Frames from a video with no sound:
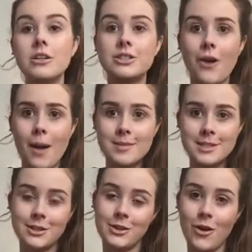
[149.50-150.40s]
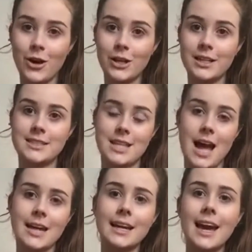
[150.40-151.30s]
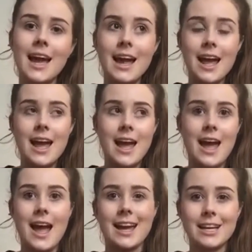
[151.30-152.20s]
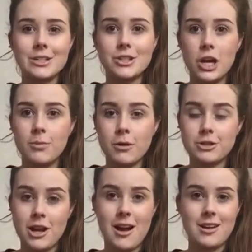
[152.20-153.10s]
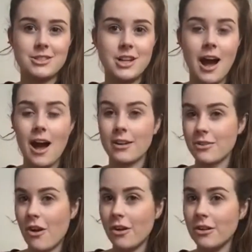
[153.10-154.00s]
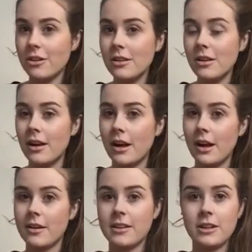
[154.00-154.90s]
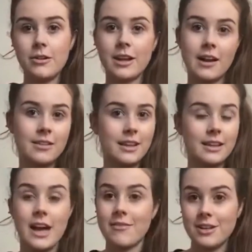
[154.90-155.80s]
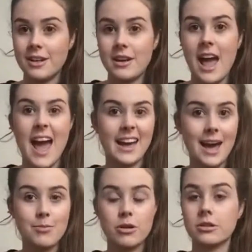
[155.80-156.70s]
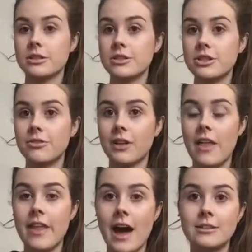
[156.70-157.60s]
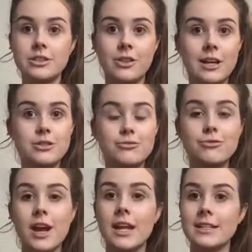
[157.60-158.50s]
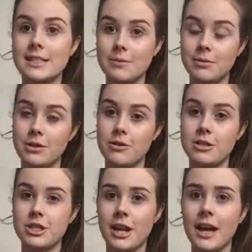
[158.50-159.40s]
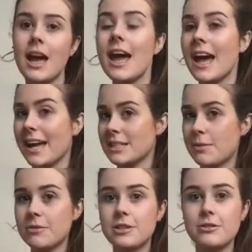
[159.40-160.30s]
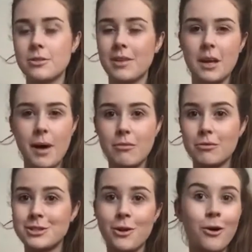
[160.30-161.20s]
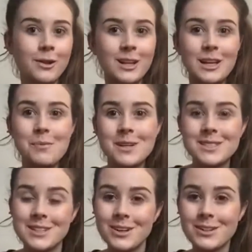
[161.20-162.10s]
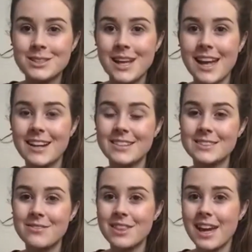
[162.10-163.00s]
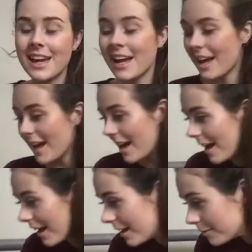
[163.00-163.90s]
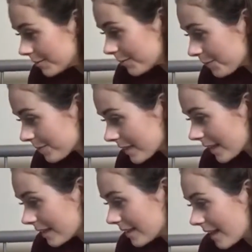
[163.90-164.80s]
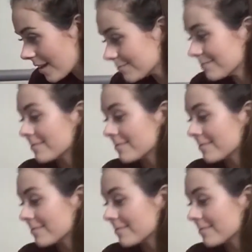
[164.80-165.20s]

So Abyssinian oil is like a turbocharged argan oil, uh, you know, the kind of thing that you have in hair care products and stuff like that, so that is really deeply nourishing. It's supposed to do something about restoring the lipids in your skin or something, um, yeah,